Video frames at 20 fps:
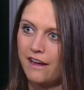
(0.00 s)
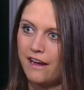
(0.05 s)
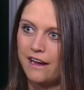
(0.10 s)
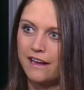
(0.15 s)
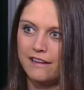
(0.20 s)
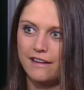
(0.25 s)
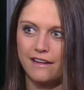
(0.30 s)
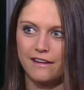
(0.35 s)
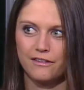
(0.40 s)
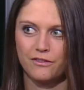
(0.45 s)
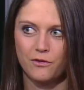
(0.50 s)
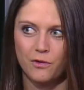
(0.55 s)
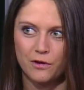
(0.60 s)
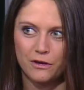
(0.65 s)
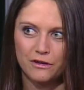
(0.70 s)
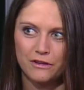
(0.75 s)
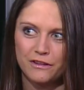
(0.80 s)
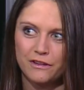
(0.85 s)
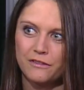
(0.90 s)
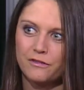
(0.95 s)
and then of
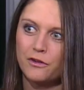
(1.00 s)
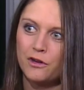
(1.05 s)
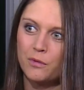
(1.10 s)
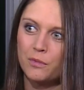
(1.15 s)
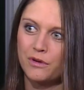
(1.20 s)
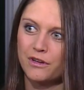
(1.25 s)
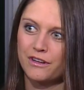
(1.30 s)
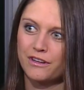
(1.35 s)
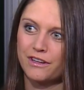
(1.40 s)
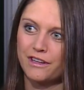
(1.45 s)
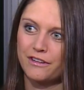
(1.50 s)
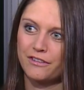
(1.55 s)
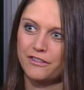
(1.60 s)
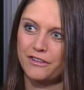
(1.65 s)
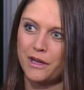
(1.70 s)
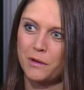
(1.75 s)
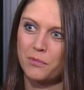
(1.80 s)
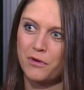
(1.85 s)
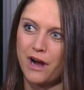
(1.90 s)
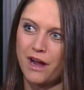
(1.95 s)
course if Uber or Lyft
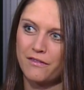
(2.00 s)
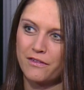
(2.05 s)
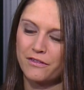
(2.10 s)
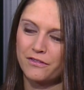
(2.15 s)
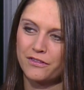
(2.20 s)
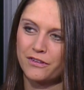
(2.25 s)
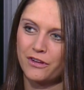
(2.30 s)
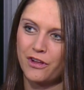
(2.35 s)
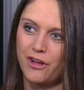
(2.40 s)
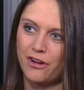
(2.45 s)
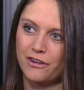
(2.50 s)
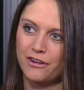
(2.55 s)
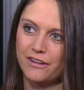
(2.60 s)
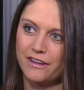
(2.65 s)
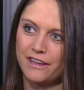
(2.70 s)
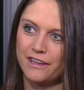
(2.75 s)
stay private for longer,